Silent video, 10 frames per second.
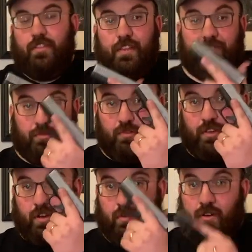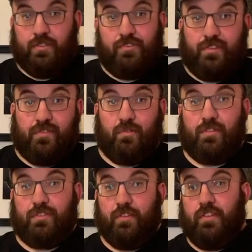this will go on the
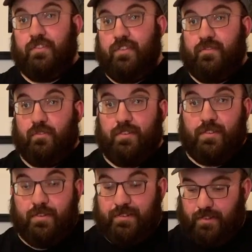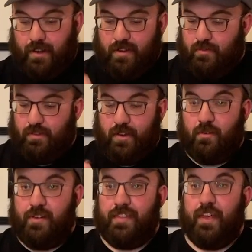G43, the G43 slide will
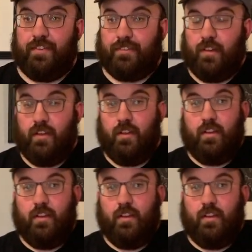go on this.